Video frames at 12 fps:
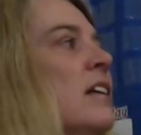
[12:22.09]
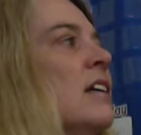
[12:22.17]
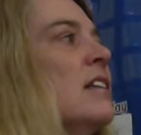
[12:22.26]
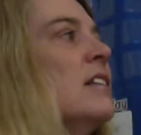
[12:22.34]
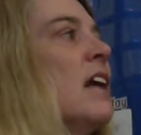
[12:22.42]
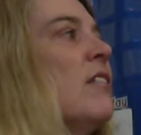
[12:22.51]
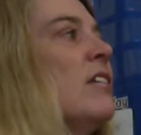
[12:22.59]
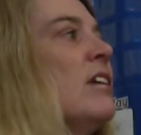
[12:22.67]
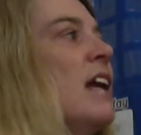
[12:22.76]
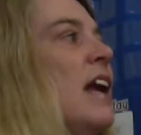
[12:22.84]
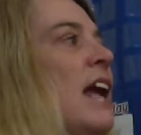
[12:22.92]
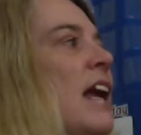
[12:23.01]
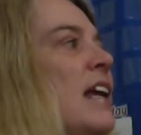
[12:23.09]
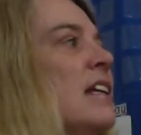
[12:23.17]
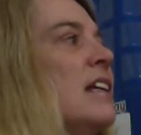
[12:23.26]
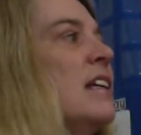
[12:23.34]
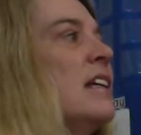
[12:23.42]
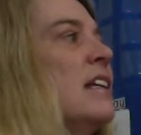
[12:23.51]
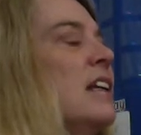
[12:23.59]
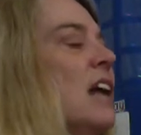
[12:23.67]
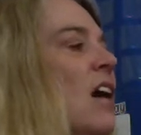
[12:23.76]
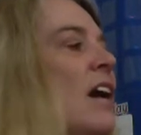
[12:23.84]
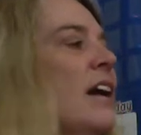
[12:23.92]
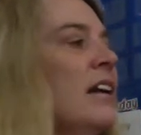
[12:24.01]
7, 8,
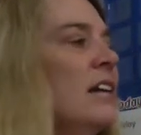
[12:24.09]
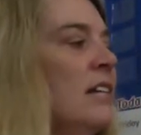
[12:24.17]
9.